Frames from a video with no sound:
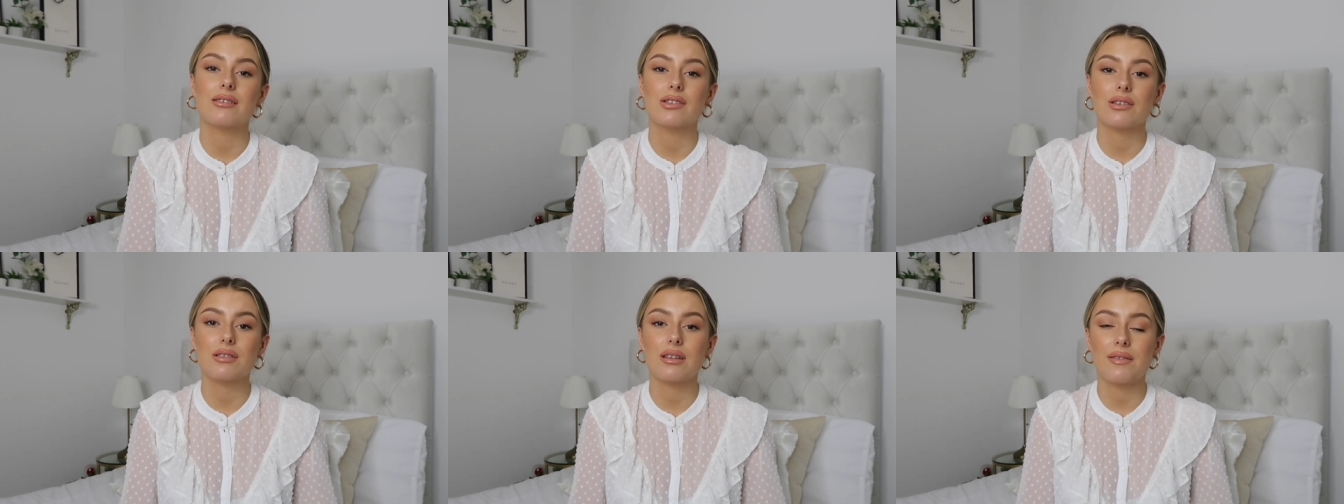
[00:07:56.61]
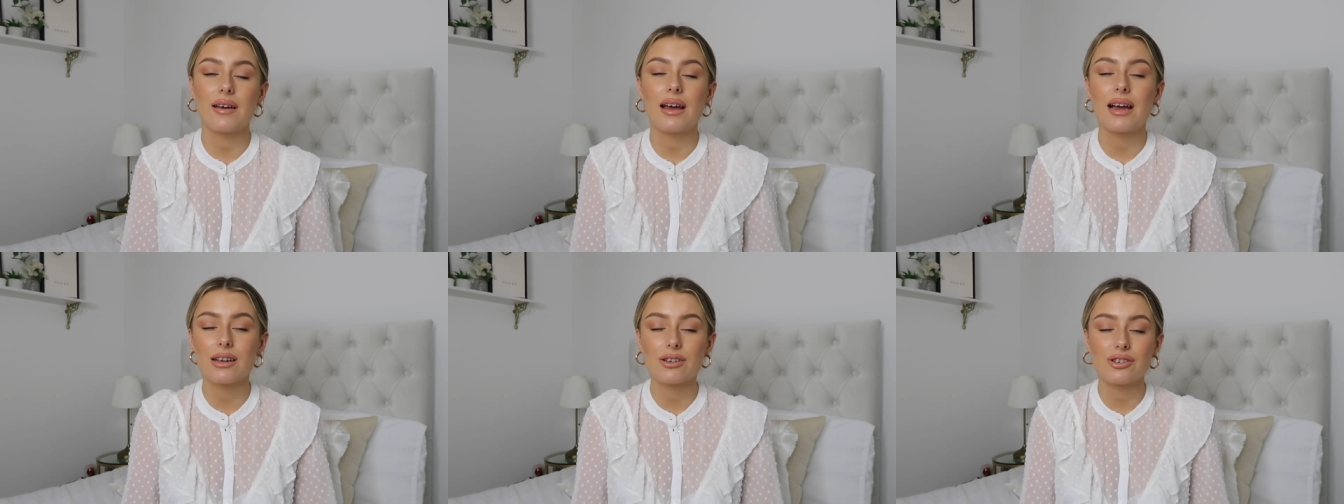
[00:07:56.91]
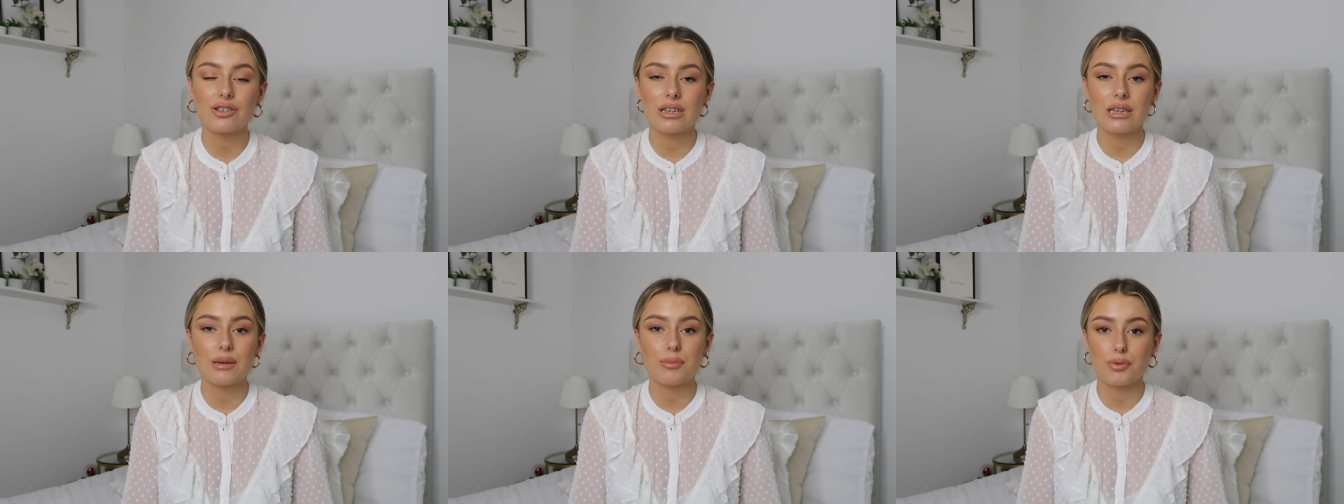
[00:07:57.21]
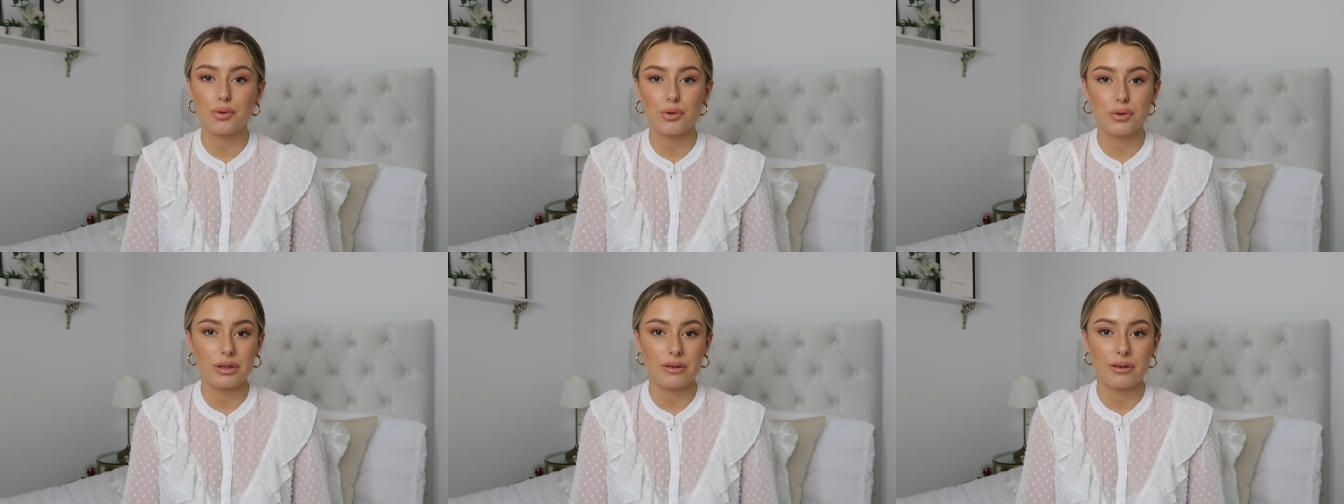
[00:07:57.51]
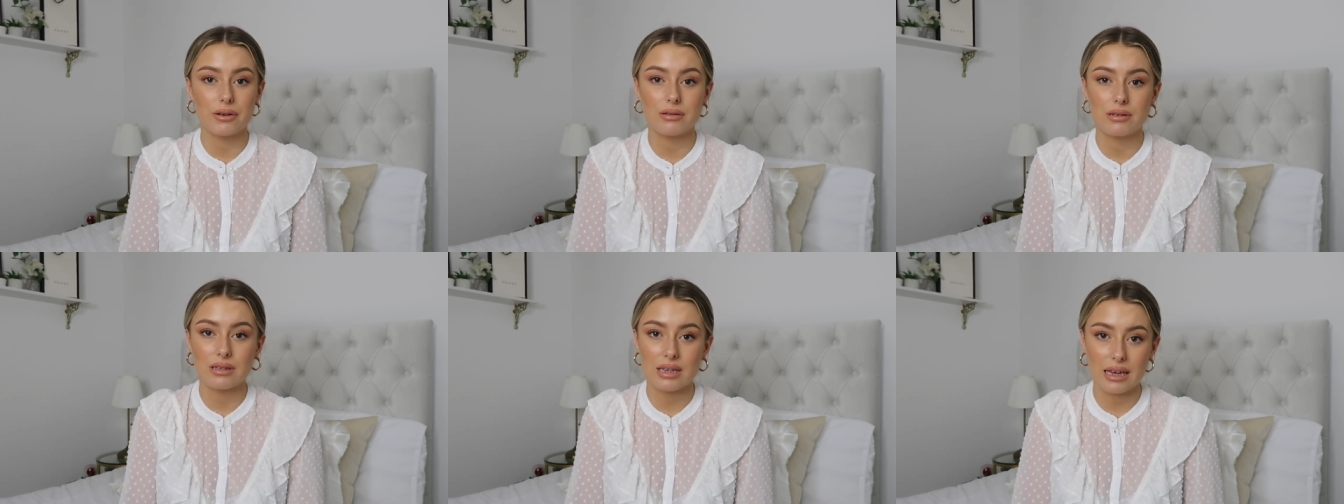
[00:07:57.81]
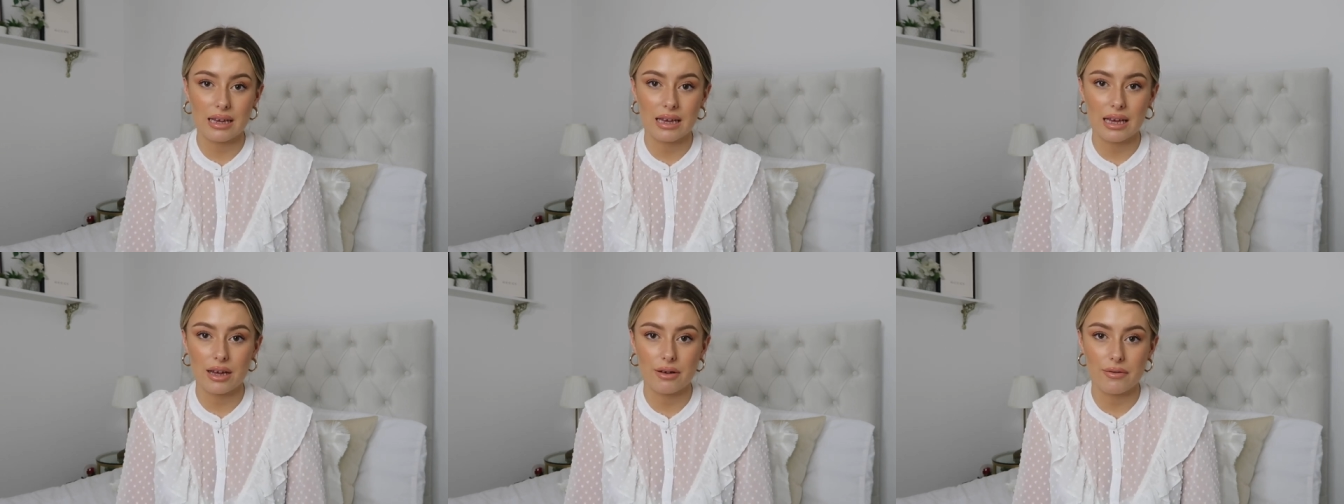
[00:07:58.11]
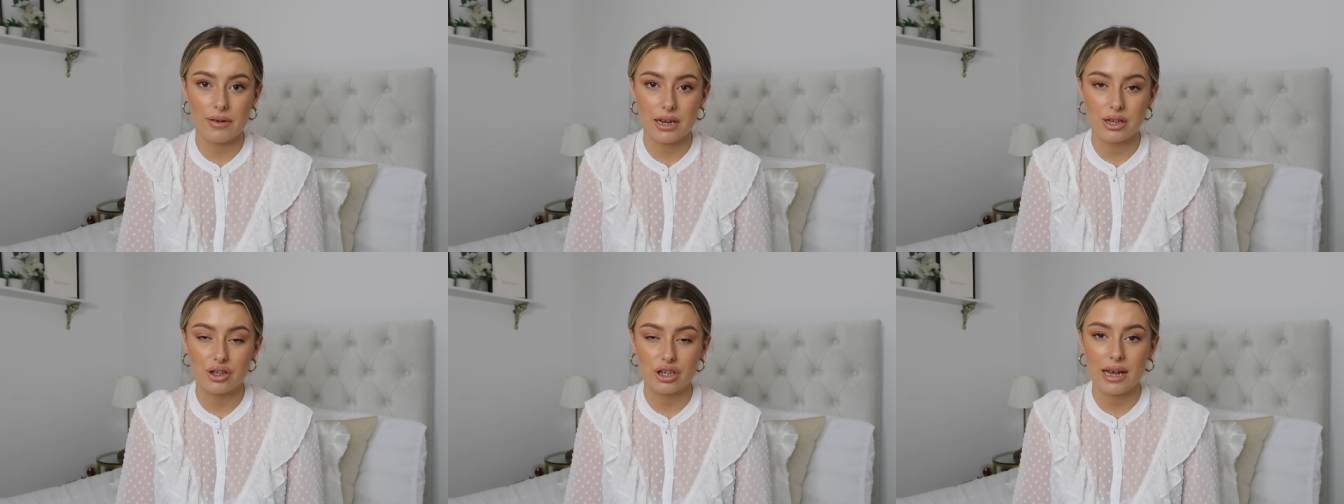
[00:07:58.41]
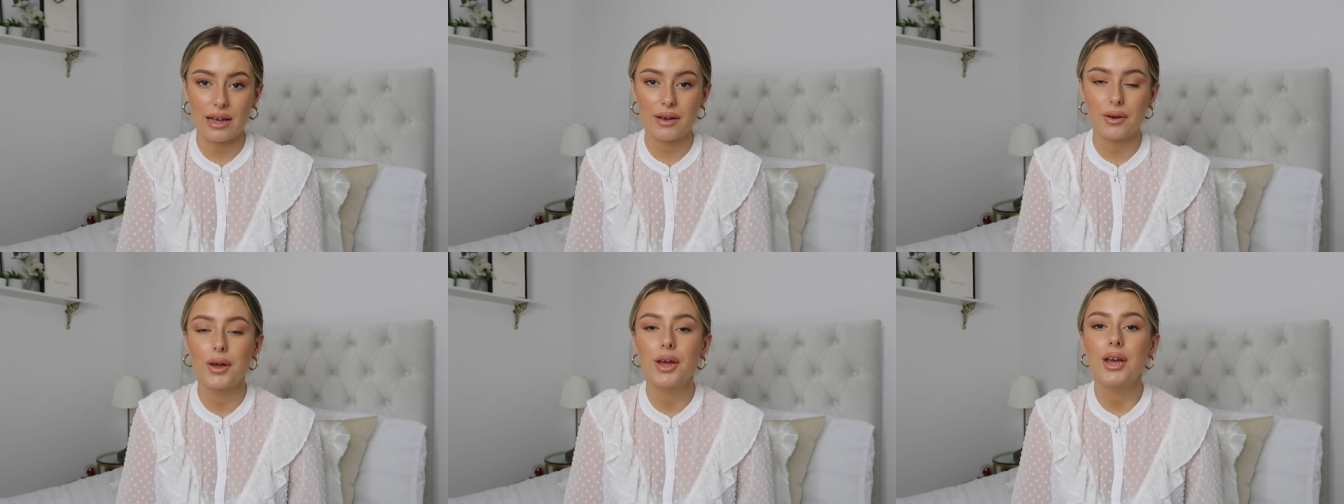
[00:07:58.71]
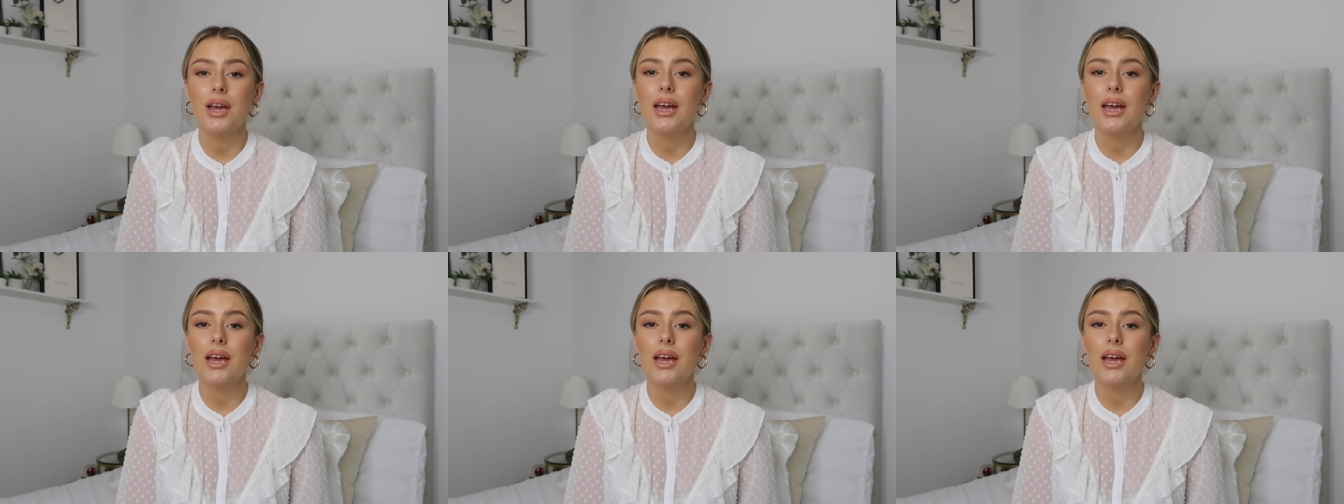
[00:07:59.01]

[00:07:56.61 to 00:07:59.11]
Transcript: So they've actually brought their own skincare range out,